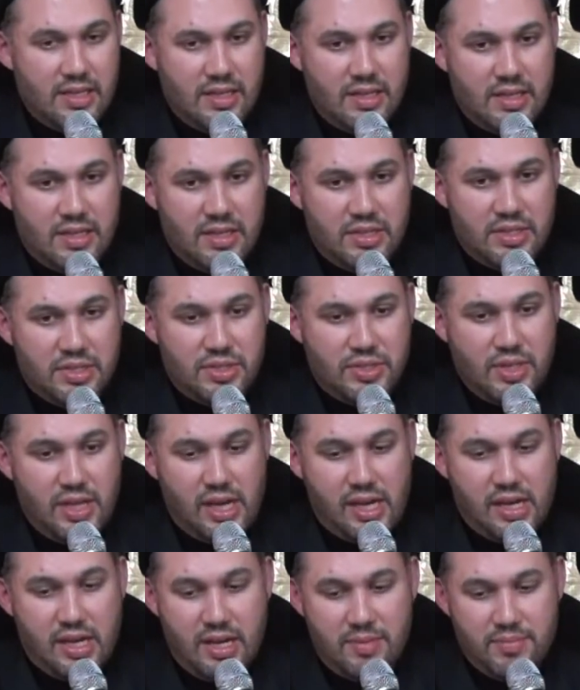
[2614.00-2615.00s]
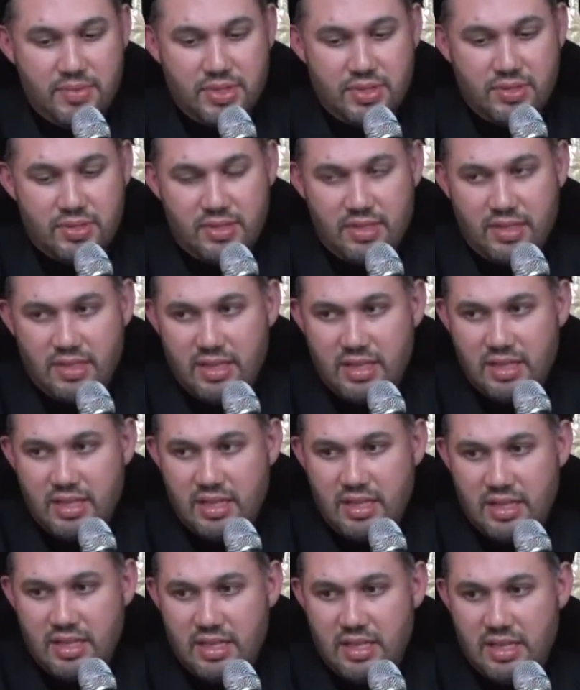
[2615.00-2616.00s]
Stick comes.
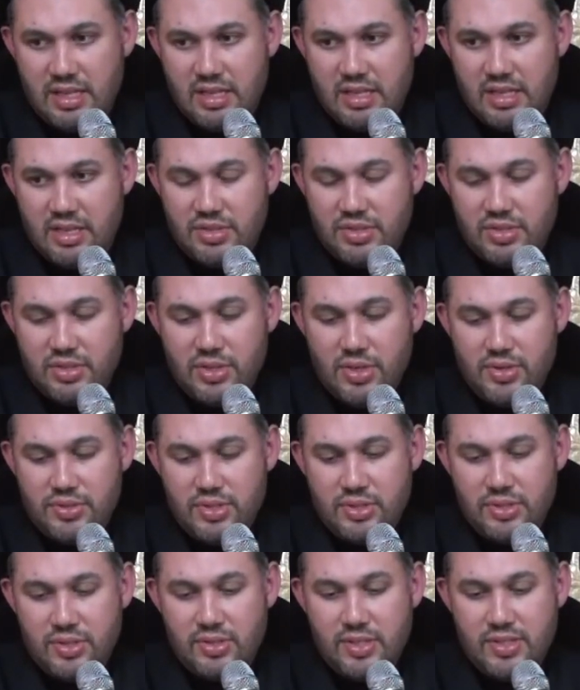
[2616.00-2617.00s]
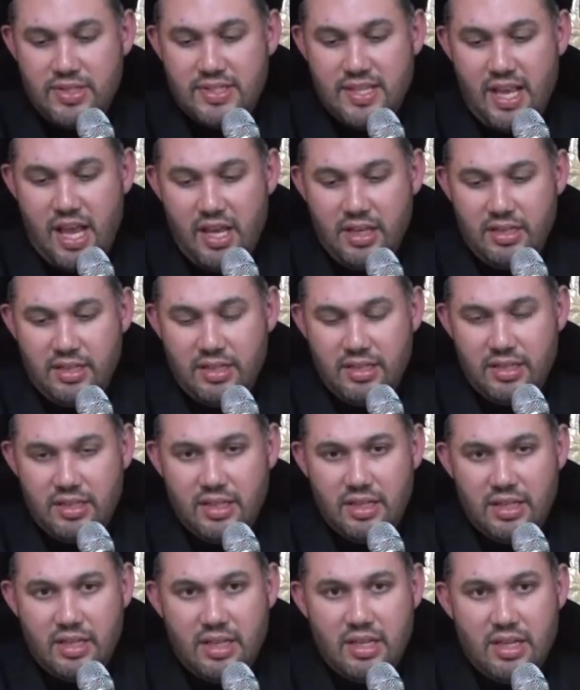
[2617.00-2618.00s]
She goes into the sand
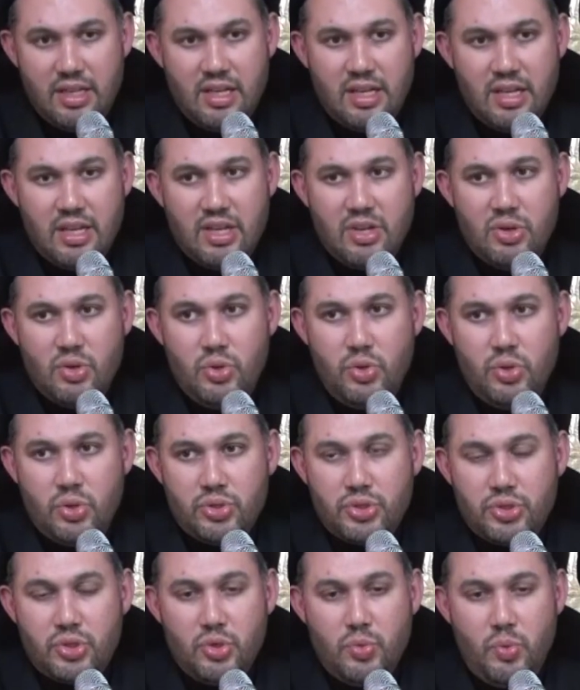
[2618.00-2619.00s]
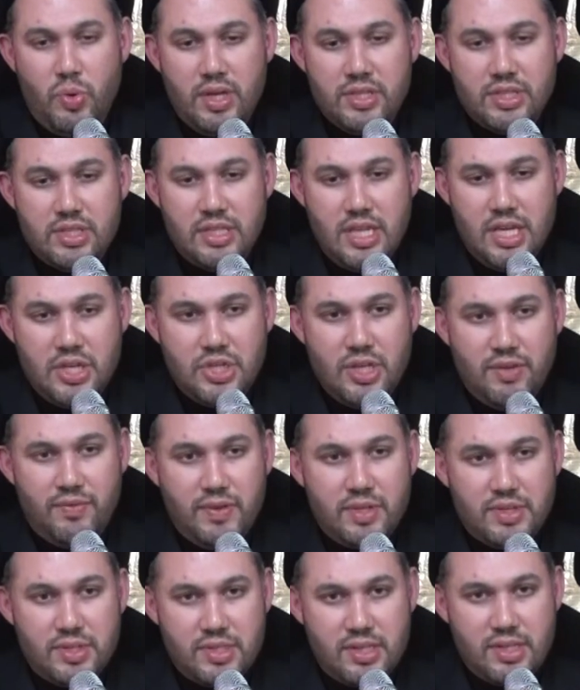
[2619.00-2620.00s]
looks towards Najaf and
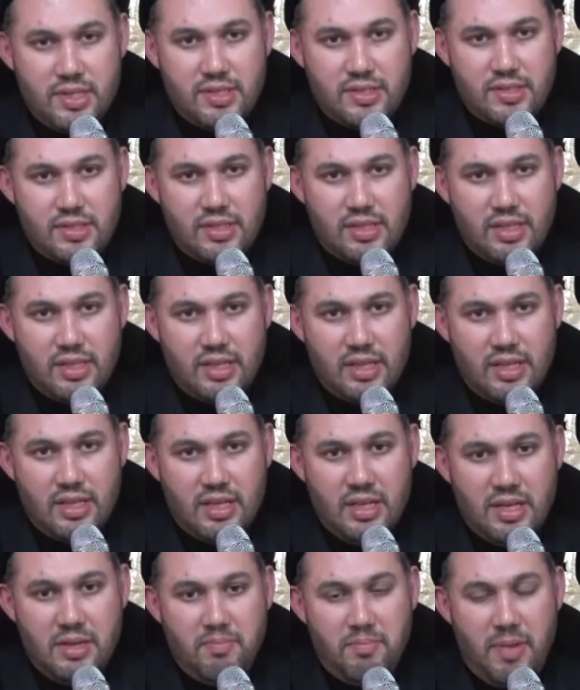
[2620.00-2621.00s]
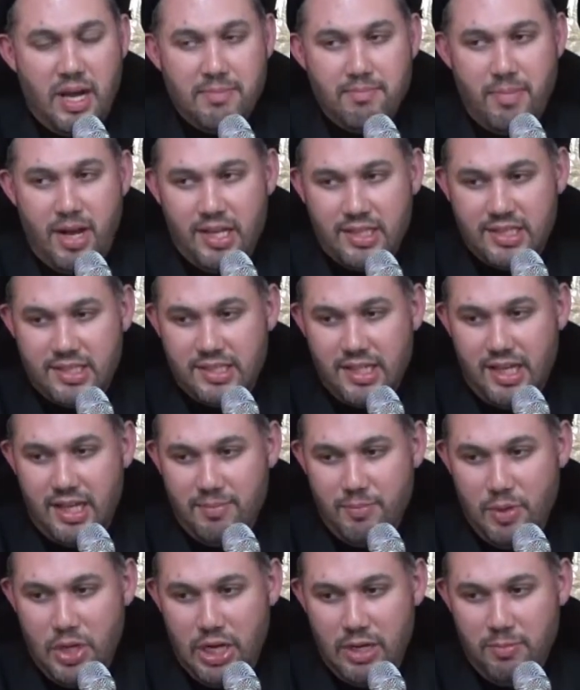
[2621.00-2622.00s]
says, My master
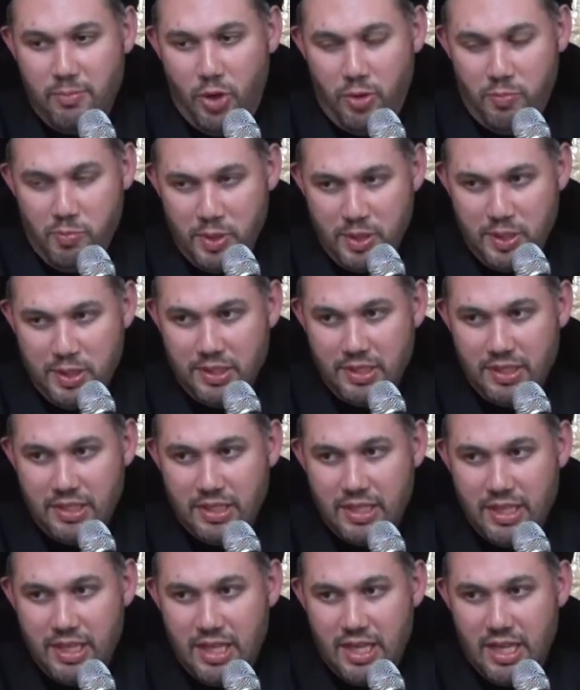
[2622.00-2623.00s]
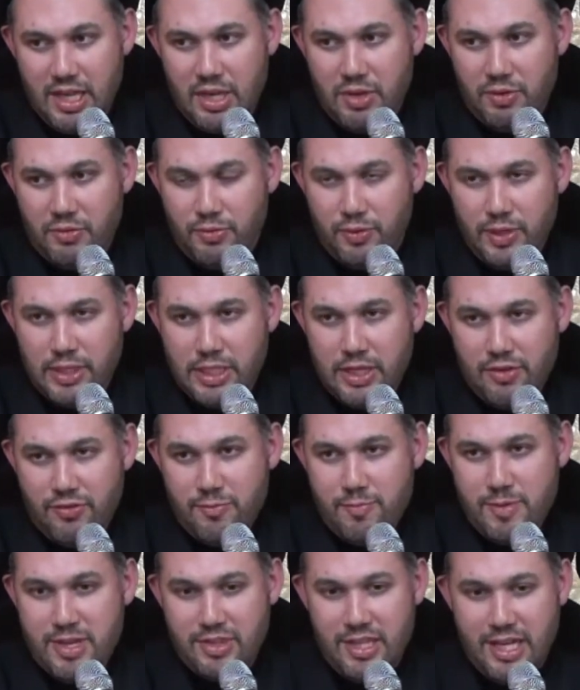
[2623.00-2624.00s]
Amir al Mu'mineen, forgive me
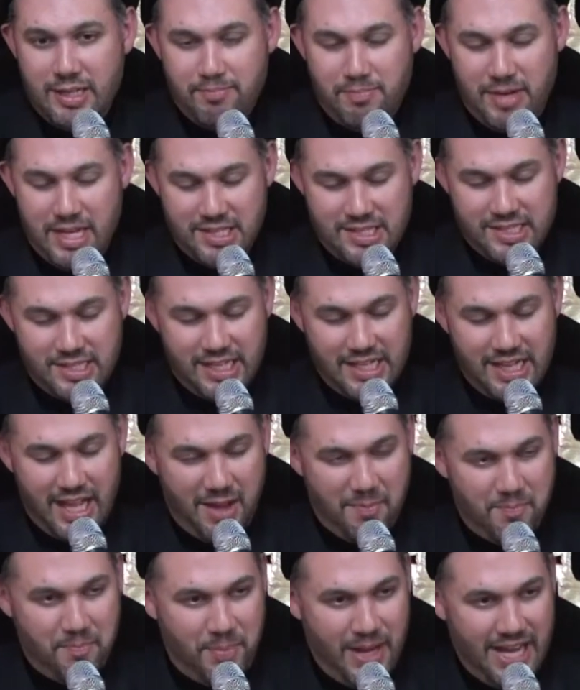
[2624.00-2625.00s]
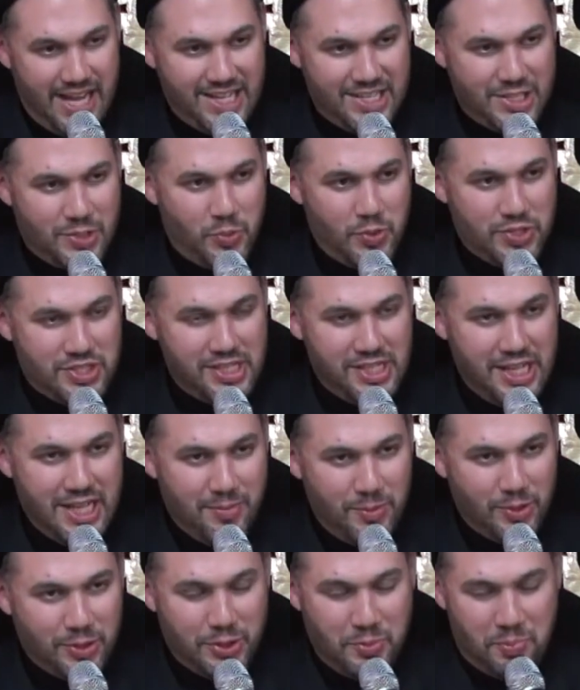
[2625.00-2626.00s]
that my son Abbas wasn't able
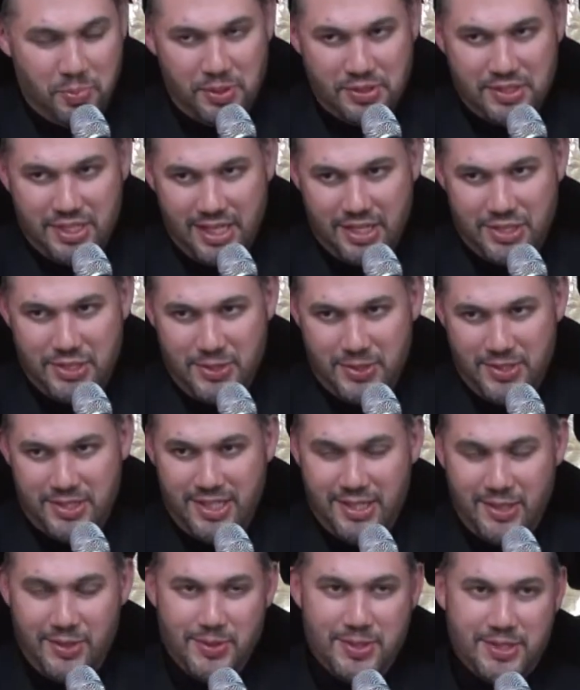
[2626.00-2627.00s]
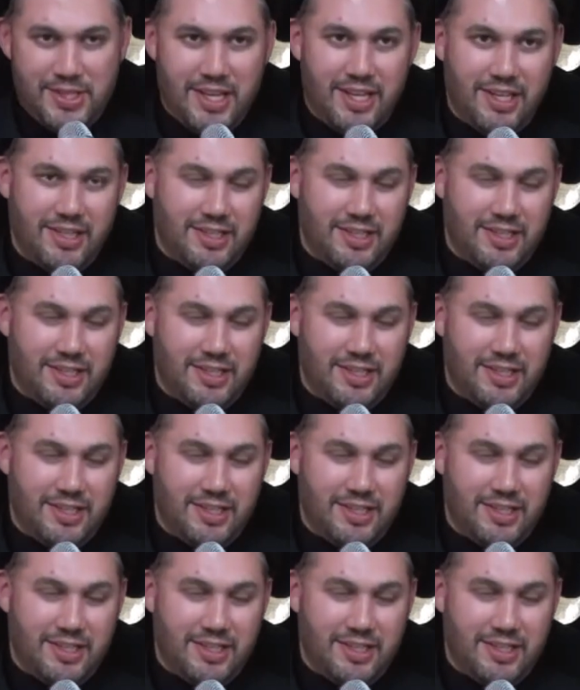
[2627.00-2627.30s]
to protect your son Hussein.